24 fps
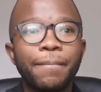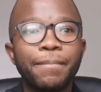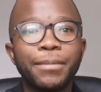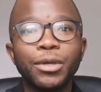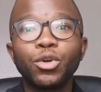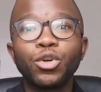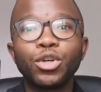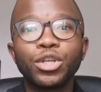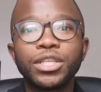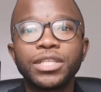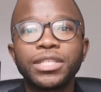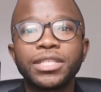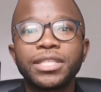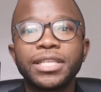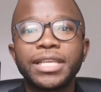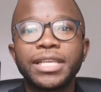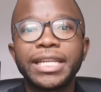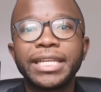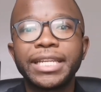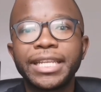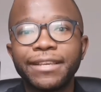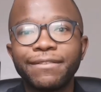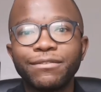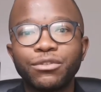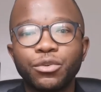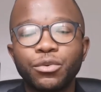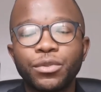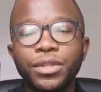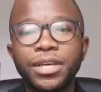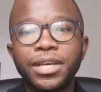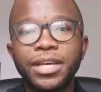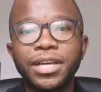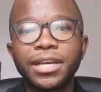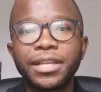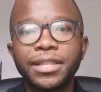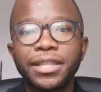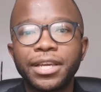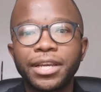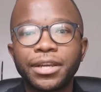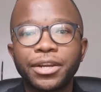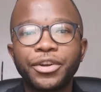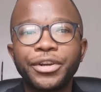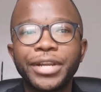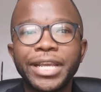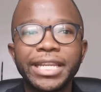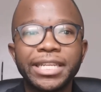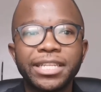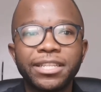because it gives you the
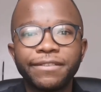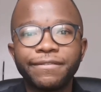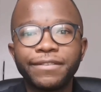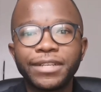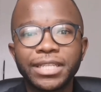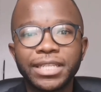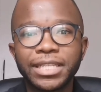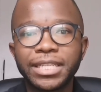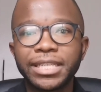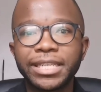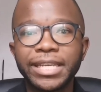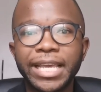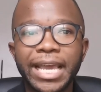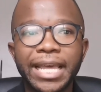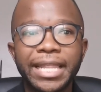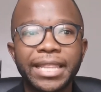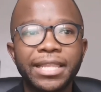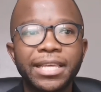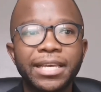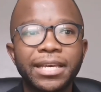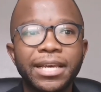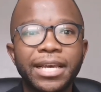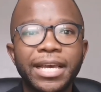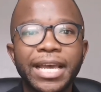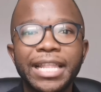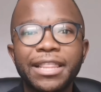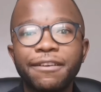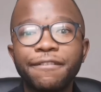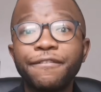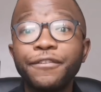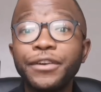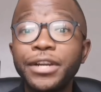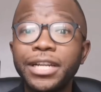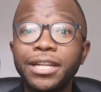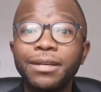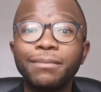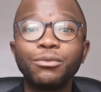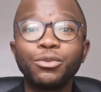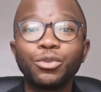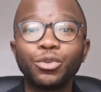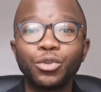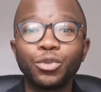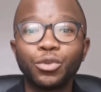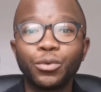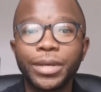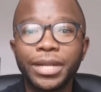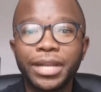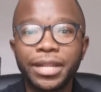creativity and the freedom
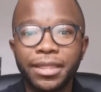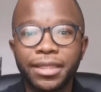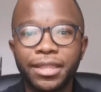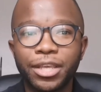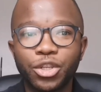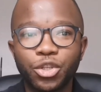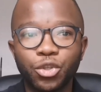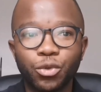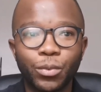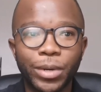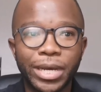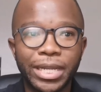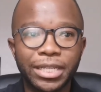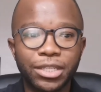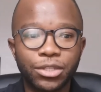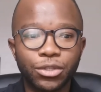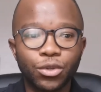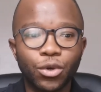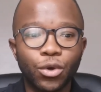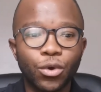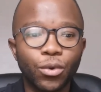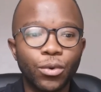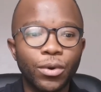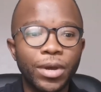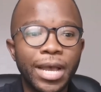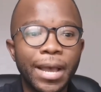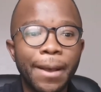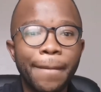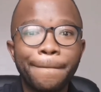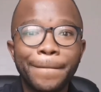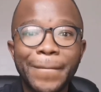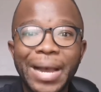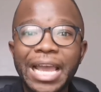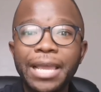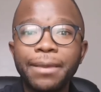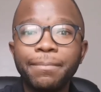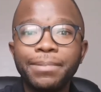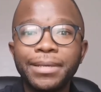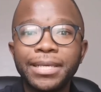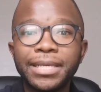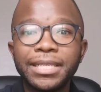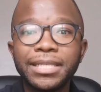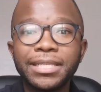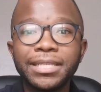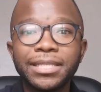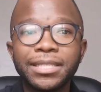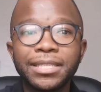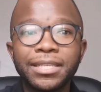to do anything that you want. So my
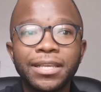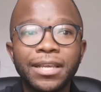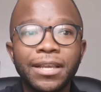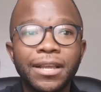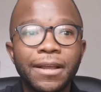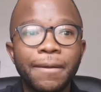piece,